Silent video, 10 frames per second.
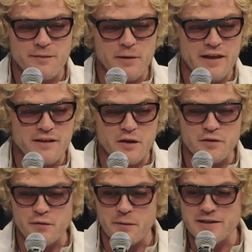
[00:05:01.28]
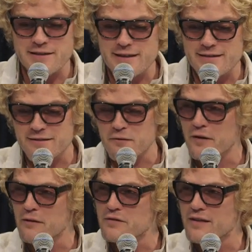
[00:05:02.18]
making clothes for my sister
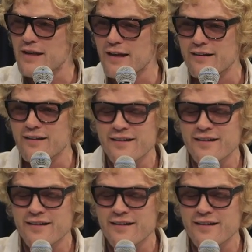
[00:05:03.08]
when I was a kid.